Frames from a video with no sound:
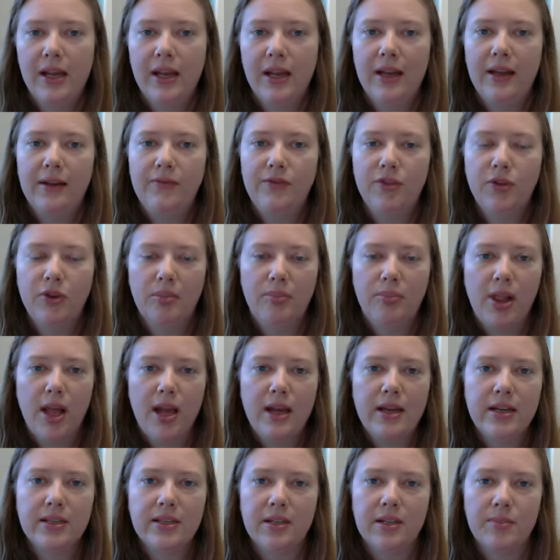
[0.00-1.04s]
If you're
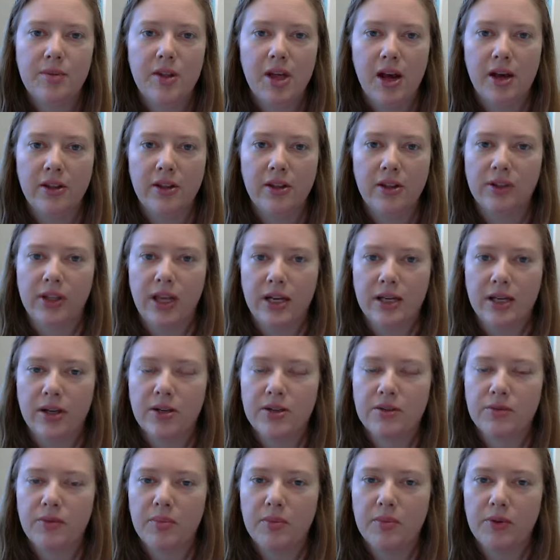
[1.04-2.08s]
applying some of the other
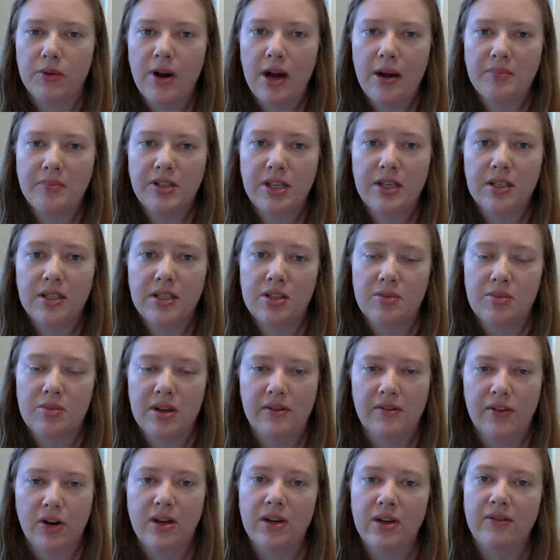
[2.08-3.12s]
letters from the CRAP test, you may
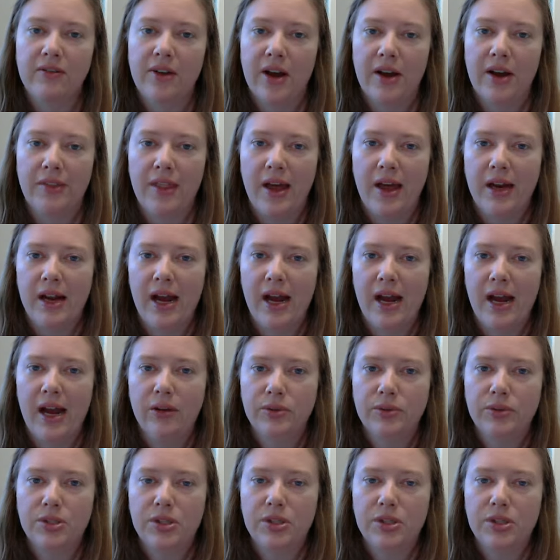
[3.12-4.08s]
have already found that out.